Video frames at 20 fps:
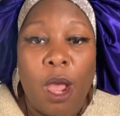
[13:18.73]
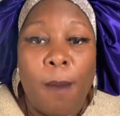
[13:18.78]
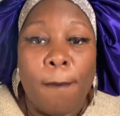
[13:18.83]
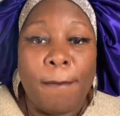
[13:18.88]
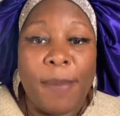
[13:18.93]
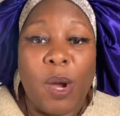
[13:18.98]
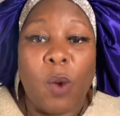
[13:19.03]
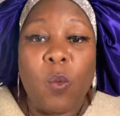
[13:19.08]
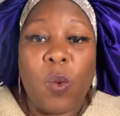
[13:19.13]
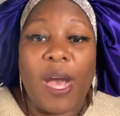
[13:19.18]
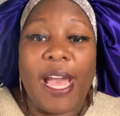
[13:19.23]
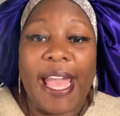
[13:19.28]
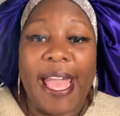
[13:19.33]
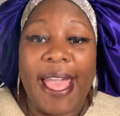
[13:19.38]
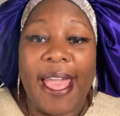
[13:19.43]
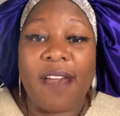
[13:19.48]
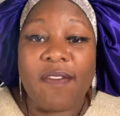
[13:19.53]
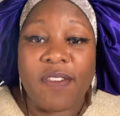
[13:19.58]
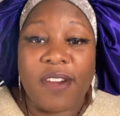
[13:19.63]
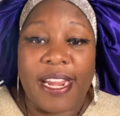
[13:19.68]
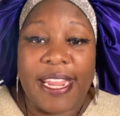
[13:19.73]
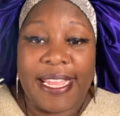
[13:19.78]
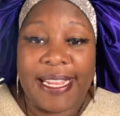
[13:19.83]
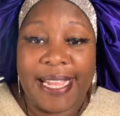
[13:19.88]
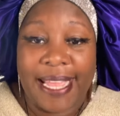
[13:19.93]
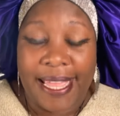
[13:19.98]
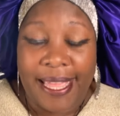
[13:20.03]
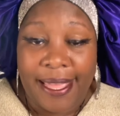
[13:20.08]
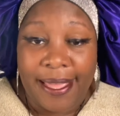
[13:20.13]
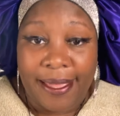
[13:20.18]
But whatever
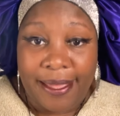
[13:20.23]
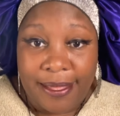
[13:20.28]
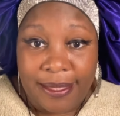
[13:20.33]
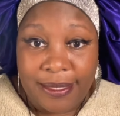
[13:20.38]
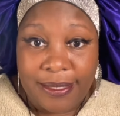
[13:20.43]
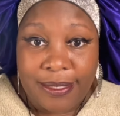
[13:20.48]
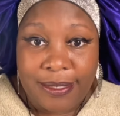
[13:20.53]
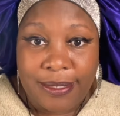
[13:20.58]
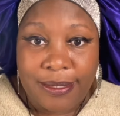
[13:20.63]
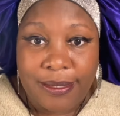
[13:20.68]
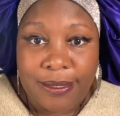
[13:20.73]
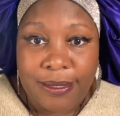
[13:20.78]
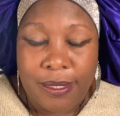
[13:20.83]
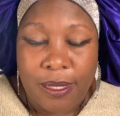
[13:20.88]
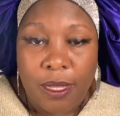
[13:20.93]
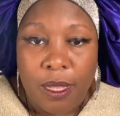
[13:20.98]
it is